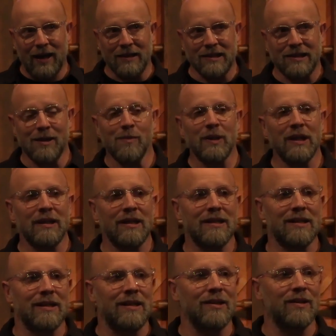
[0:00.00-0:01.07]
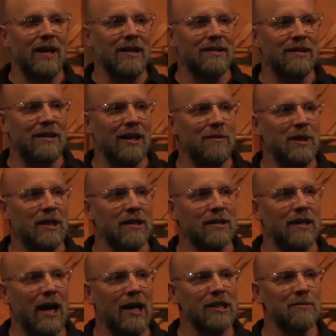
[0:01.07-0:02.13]
And somebody needs to hear that today,
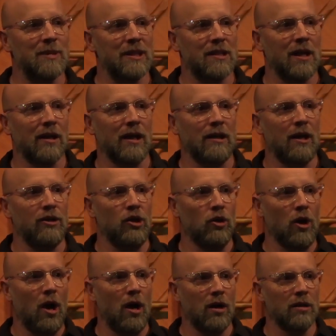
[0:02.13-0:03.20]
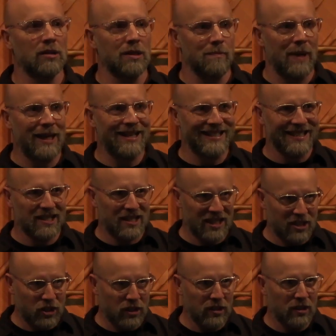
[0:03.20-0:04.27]
because God has been tugging at your heart to make a
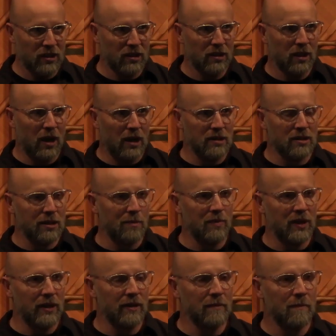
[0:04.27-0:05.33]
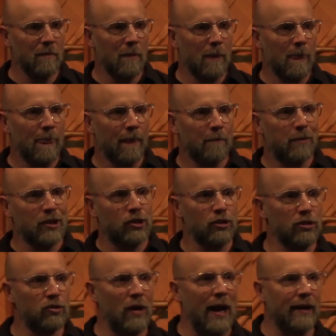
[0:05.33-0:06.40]
decision on something, but
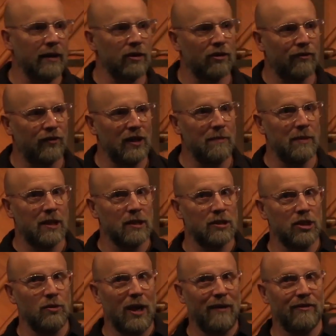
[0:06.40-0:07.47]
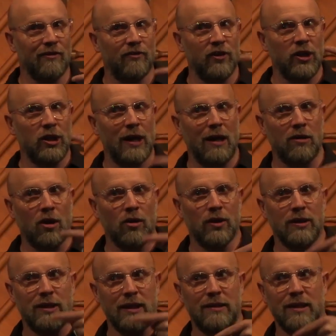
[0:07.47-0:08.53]
you're dragging your feet because you haven't figured out all
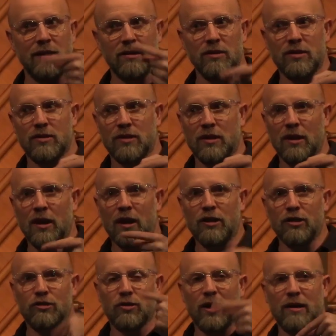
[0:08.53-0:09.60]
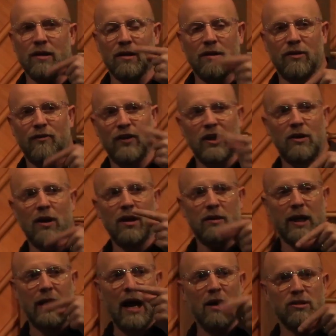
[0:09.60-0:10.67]
the details. You're trying to figure out,
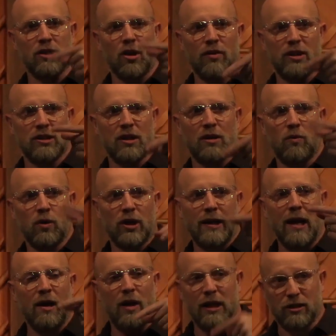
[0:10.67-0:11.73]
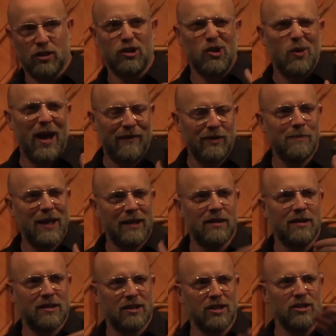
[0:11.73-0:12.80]
like, how's all this going to work out? And so you haven't made
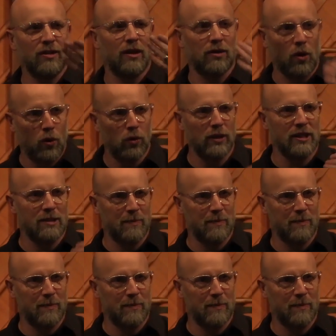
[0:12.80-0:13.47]
the decision that the Holy